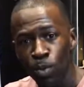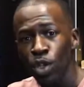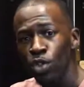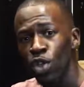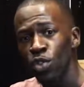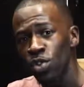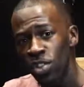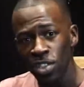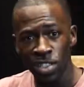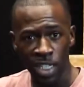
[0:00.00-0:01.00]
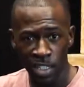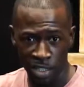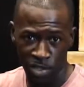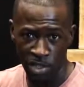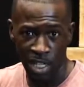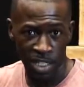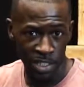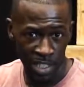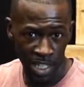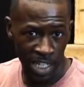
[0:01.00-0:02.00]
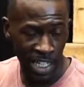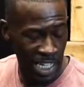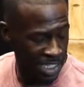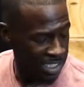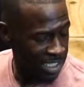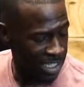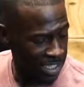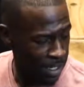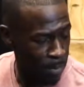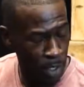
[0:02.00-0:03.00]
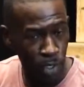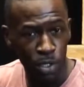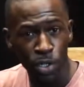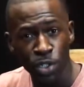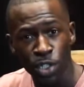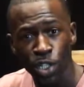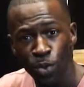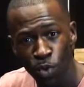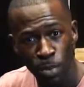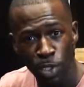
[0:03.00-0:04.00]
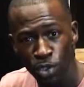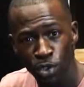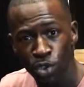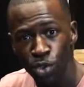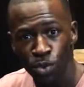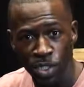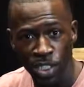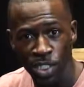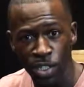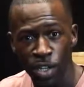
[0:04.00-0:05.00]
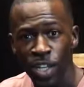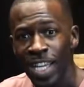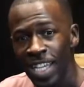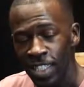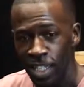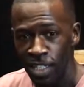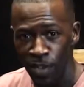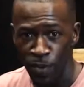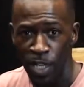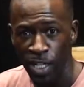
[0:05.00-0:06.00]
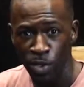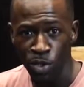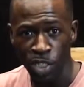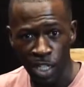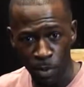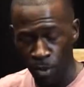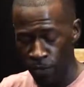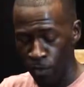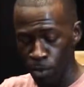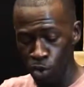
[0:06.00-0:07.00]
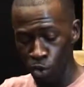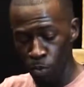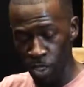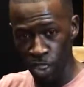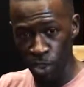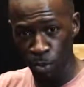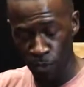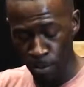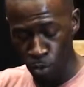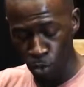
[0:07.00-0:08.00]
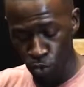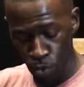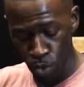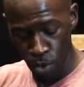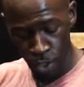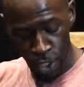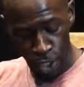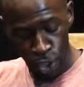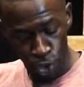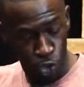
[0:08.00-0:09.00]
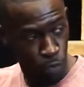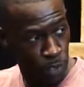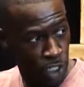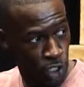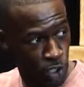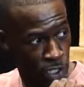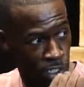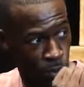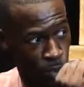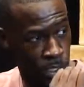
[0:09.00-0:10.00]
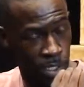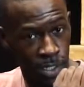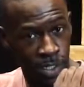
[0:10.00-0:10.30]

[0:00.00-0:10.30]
we're working on. So this is the second exercise, incline seated dumbbell curls, and you want to make sure you use these here to get different angles. Again, we went from supination, we went from neutral to supination on this one.